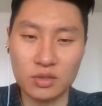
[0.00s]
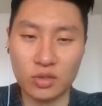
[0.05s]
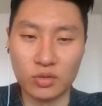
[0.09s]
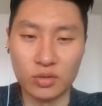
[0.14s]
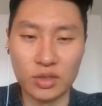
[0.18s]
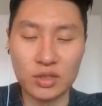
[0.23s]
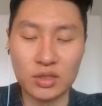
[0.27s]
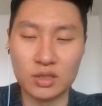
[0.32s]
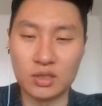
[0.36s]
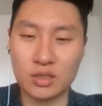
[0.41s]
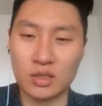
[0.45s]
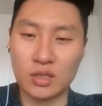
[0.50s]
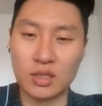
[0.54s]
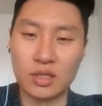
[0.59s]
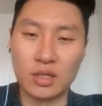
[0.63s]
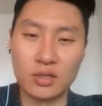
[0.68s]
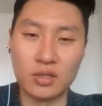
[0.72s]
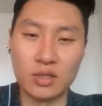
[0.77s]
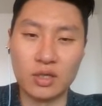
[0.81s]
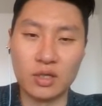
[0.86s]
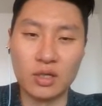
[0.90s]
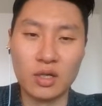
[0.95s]
So this is
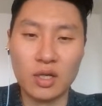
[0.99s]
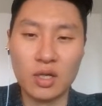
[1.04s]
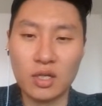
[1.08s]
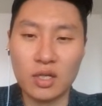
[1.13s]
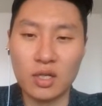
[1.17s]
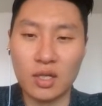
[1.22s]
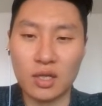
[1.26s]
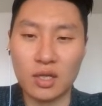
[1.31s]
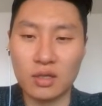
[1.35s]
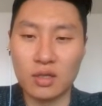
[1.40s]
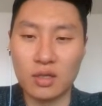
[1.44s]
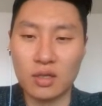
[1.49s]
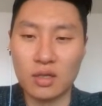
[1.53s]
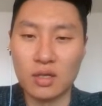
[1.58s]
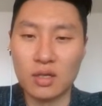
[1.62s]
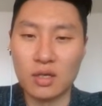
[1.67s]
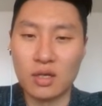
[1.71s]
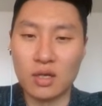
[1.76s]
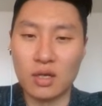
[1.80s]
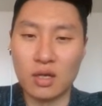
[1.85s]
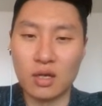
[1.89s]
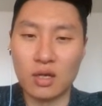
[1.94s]
another like
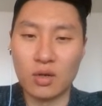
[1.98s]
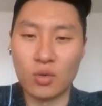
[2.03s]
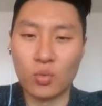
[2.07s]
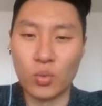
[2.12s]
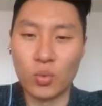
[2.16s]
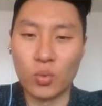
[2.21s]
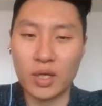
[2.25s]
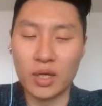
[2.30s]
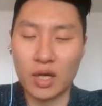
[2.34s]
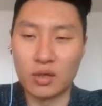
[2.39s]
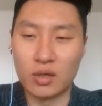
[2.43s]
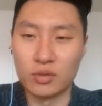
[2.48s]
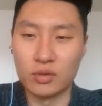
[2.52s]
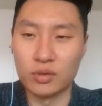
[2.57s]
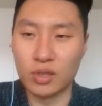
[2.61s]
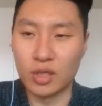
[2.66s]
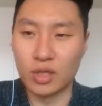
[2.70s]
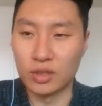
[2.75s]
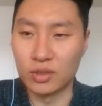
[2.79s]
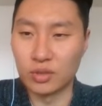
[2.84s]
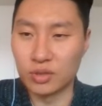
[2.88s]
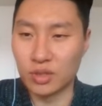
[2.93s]
way how you
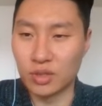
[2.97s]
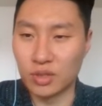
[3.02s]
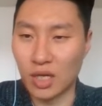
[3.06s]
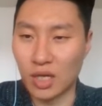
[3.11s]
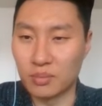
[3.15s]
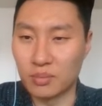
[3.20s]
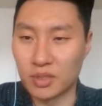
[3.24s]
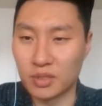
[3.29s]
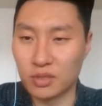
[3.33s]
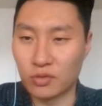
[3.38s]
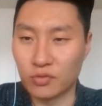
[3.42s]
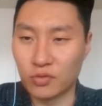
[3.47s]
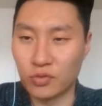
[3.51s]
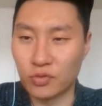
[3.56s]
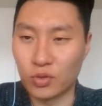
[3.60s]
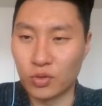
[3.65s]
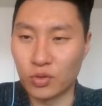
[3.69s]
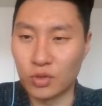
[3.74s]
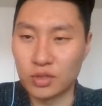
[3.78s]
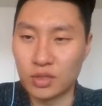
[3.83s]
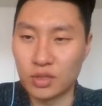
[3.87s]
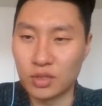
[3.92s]
can use elements. Of
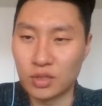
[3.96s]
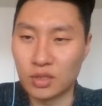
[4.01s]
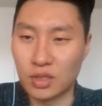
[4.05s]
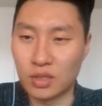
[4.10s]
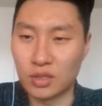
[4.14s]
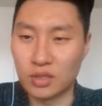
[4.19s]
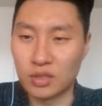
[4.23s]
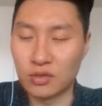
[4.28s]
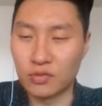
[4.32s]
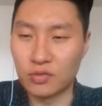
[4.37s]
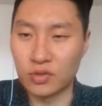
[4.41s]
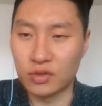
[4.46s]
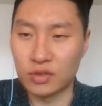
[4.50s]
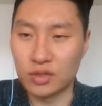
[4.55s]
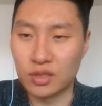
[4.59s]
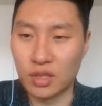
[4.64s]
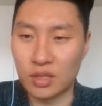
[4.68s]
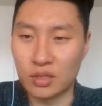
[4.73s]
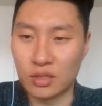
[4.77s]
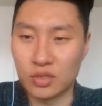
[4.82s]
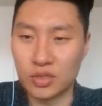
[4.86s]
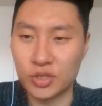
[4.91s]
course, there are
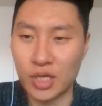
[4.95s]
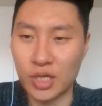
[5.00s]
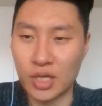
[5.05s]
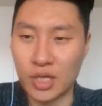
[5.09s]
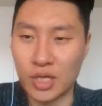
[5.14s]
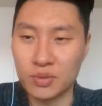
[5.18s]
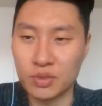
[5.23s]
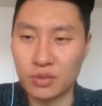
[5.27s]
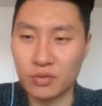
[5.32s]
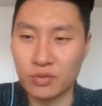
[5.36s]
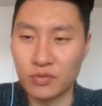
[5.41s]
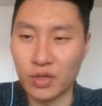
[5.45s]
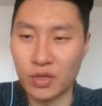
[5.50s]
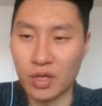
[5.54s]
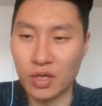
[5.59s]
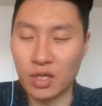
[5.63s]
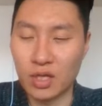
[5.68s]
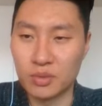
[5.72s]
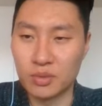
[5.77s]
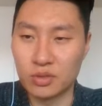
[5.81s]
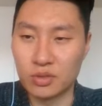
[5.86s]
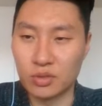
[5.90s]
different shapes of
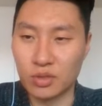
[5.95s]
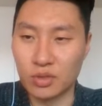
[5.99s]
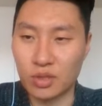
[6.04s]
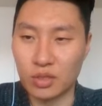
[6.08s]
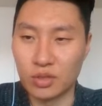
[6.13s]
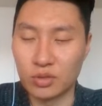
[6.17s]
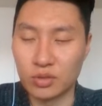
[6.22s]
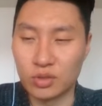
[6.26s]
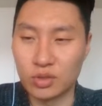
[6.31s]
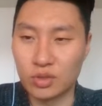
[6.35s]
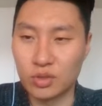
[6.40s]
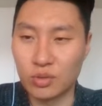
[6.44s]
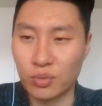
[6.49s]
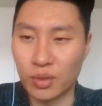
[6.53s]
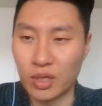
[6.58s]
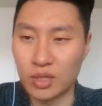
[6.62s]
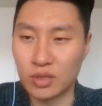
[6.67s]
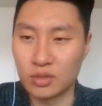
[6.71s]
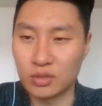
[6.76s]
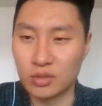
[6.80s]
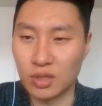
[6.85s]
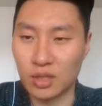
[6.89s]
elements. You can use
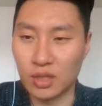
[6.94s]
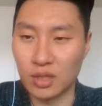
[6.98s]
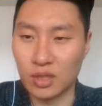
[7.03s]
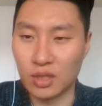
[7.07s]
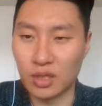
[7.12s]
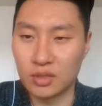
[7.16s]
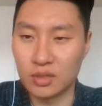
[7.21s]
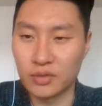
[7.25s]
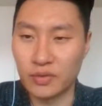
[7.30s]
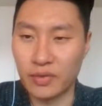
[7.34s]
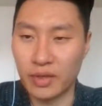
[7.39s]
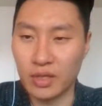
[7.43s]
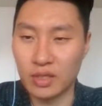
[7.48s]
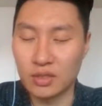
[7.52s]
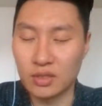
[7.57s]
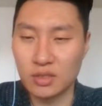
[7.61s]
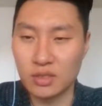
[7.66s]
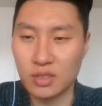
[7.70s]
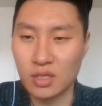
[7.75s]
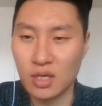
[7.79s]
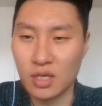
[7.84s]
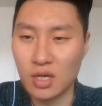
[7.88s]
squares, you can other
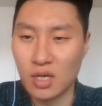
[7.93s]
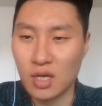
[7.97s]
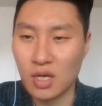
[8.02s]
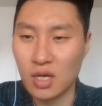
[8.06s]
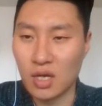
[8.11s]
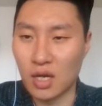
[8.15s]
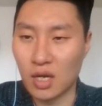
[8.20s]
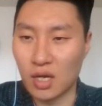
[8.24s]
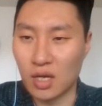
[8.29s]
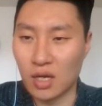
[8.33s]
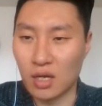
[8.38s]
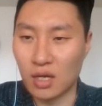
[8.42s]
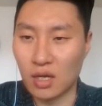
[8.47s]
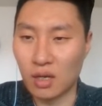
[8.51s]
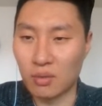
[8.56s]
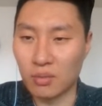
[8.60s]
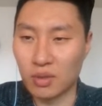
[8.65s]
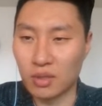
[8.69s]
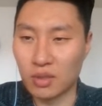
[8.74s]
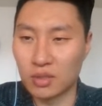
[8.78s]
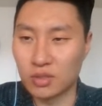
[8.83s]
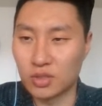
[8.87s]
things.
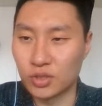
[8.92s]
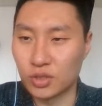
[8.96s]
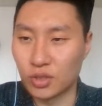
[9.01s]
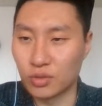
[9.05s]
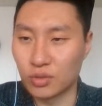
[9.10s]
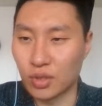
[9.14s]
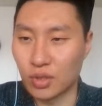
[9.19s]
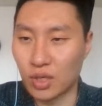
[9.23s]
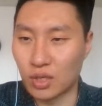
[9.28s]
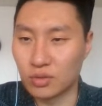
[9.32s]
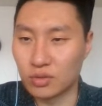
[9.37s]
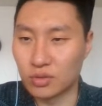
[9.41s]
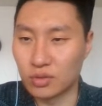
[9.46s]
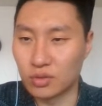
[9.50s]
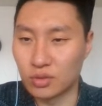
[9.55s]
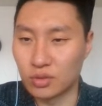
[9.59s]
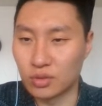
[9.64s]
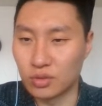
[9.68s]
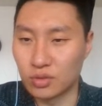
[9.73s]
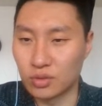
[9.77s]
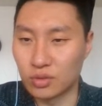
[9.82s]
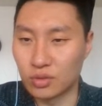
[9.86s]
I'm going to show you how to
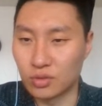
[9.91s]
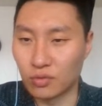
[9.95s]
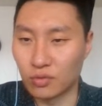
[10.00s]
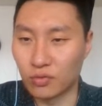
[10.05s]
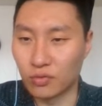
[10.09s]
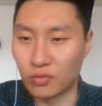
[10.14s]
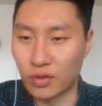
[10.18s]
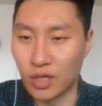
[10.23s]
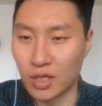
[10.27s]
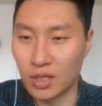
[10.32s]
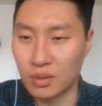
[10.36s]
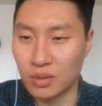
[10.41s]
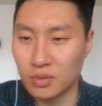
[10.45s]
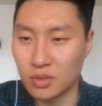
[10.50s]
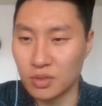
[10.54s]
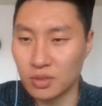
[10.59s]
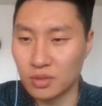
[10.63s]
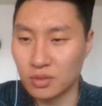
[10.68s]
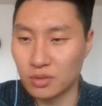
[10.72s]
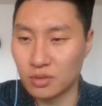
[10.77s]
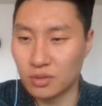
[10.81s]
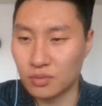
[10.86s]
use
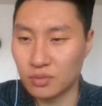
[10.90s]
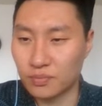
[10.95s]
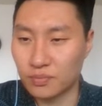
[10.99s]
frames.